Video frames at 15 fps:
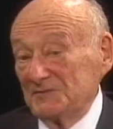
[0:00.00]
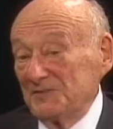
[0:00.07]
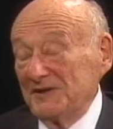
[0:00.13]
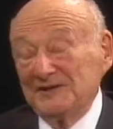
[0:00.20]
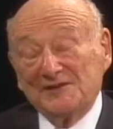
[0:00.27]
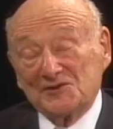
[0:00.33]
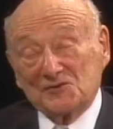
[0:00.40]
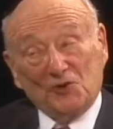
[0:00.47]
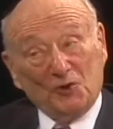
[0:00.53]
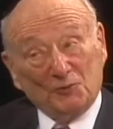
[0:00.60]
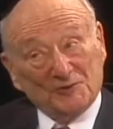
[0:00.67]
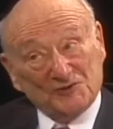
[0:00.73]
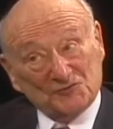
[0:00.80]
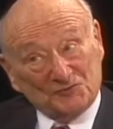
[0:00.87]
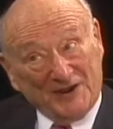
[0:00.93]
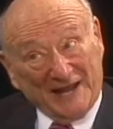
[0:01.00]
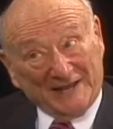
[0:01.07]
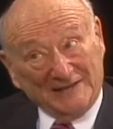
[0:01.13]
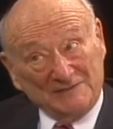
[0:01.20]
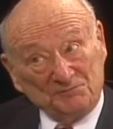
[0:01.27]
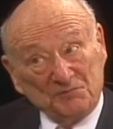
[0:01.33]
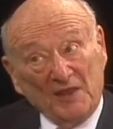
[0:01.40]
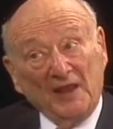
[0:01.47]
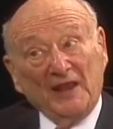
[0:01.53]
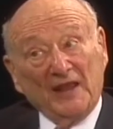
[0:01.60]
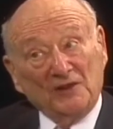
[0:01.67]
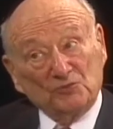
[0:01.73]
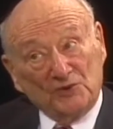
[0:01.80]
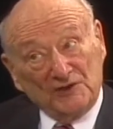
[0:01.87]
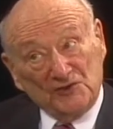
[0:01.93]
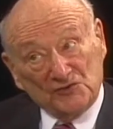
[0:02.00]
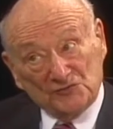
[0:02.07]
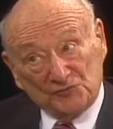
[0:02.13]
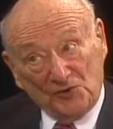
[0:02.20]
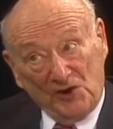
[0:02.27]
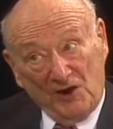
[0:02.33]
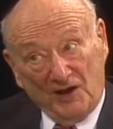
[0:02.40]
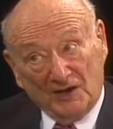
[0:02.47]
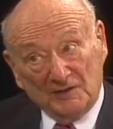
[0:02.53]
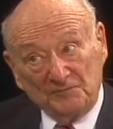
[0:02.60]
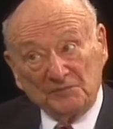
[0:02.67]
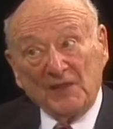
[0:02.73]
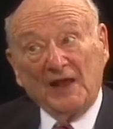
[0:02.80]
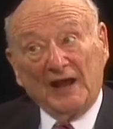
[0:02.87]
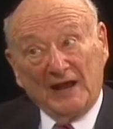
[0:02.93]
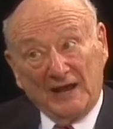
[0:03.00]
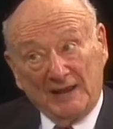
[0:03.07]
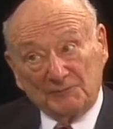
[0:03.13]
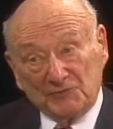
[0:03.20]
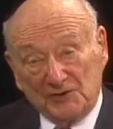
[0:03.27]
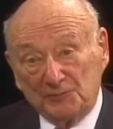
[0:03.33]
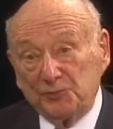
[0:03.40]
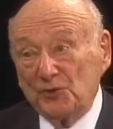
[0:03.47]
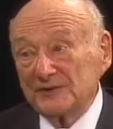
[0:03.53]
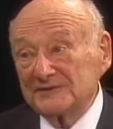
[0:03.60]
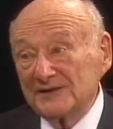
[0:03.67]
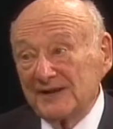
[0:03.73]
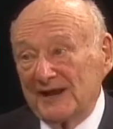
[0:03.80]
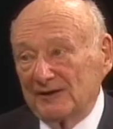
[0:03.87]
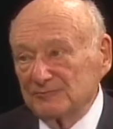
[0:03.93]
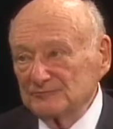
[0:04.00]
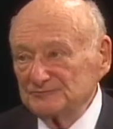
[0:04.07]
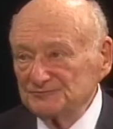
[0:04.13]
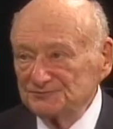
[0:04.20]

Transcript: mean he's always right, and when he's wrong, I'm going to point it out.